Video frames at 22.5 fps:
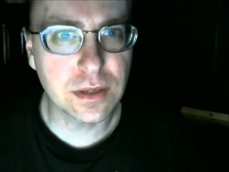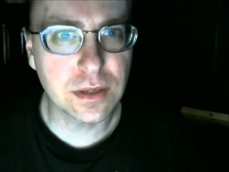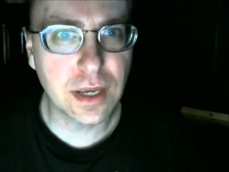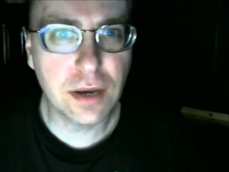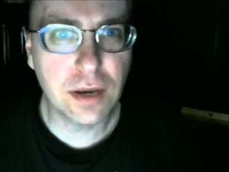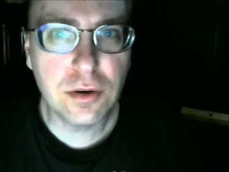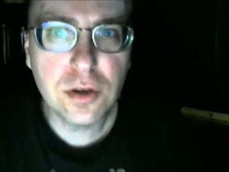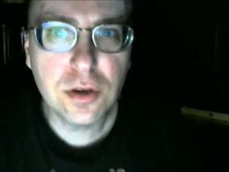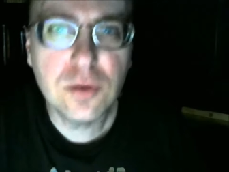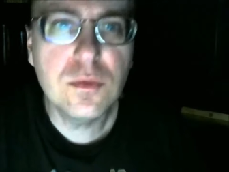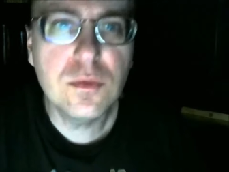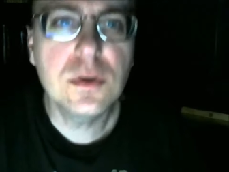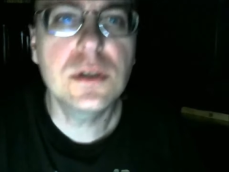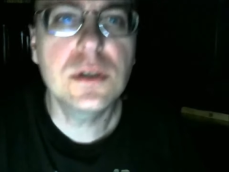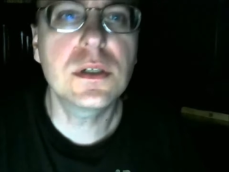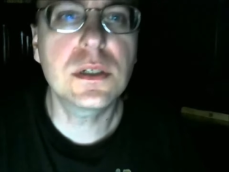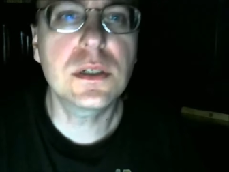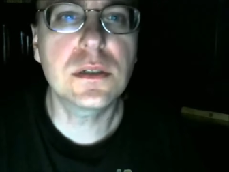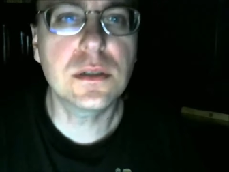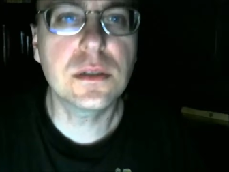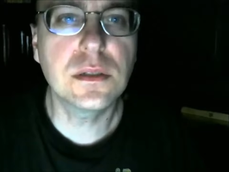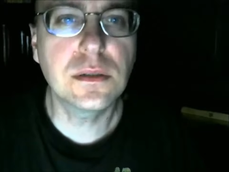How do you
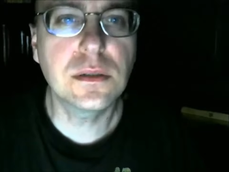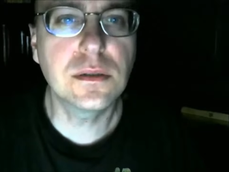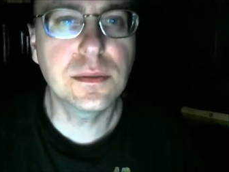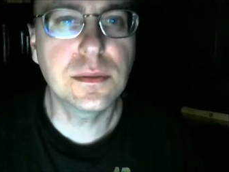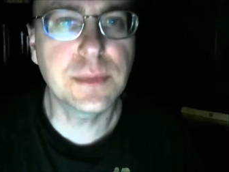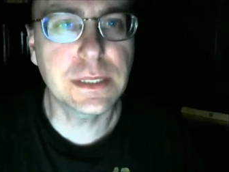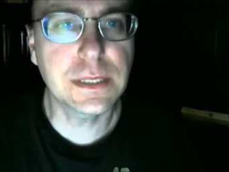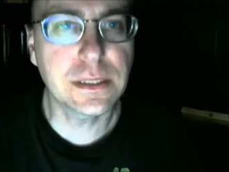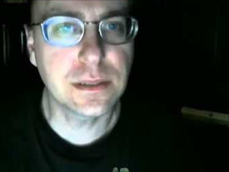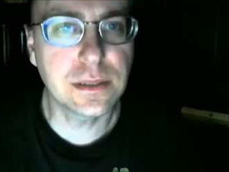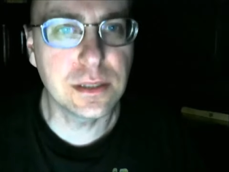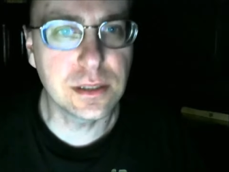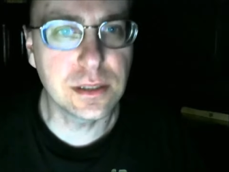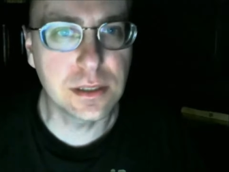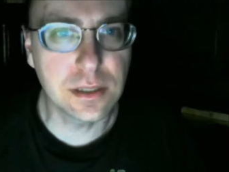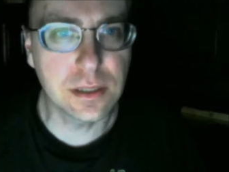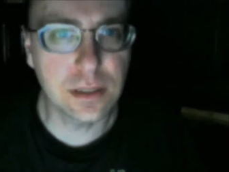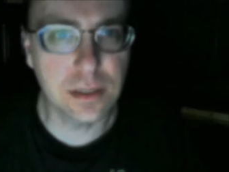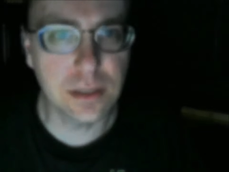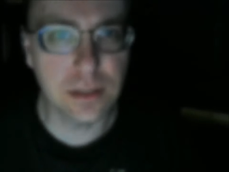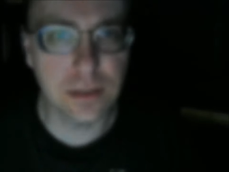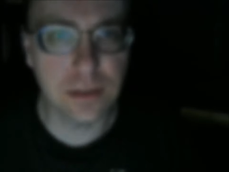not know about these
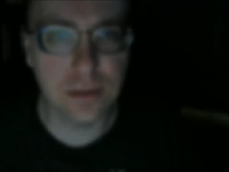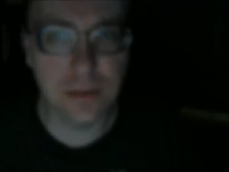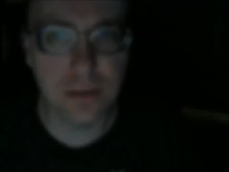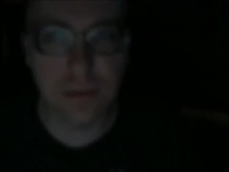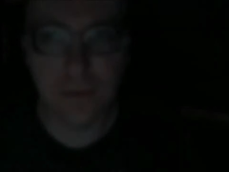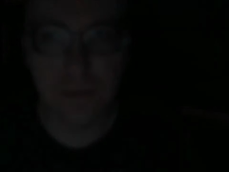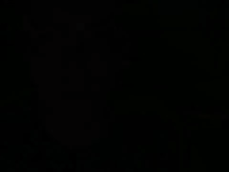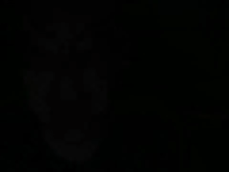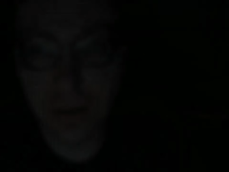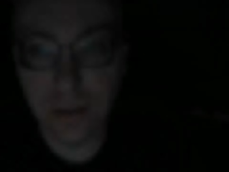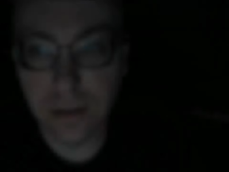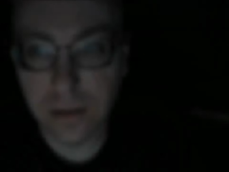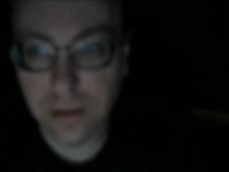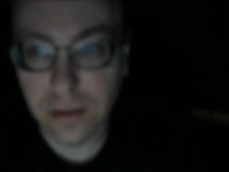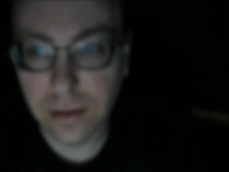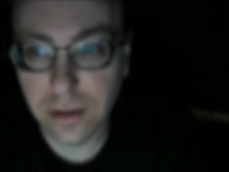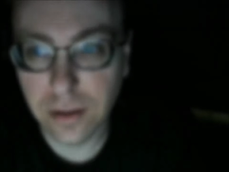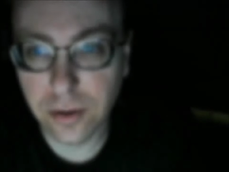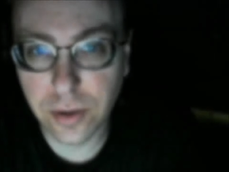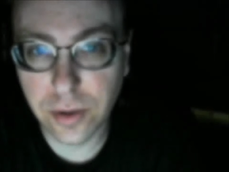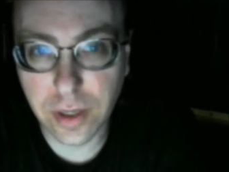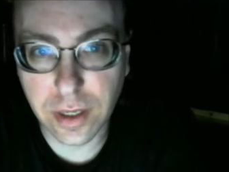guys?
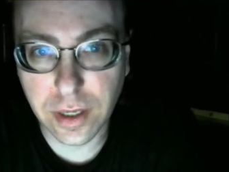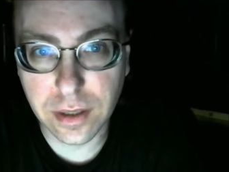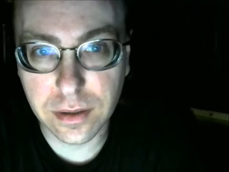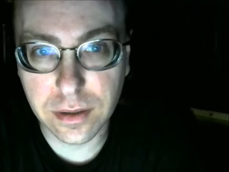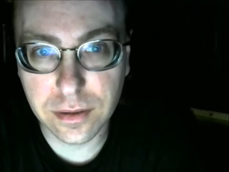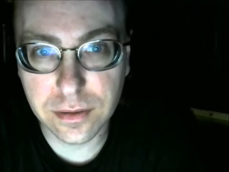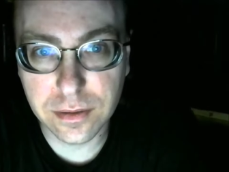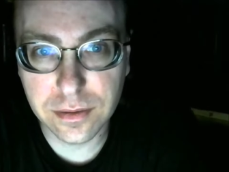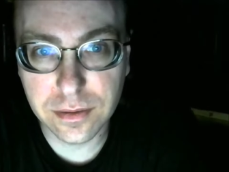Okay.